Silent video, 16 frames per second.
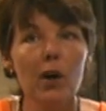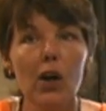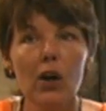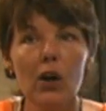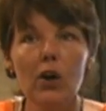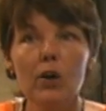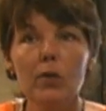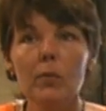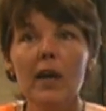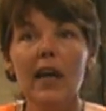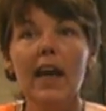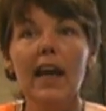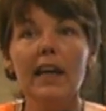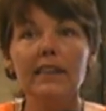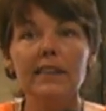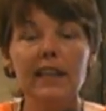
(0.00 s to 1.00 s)
home
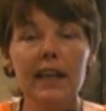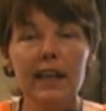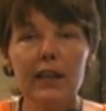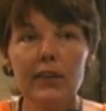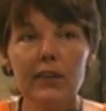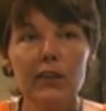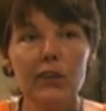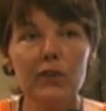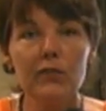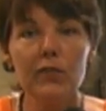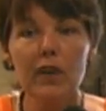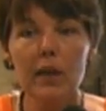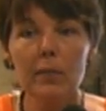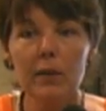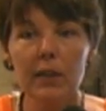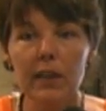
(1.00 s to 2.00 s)
and take care of their
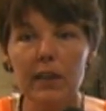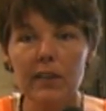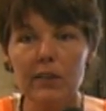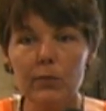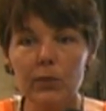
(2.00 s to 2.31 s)
families,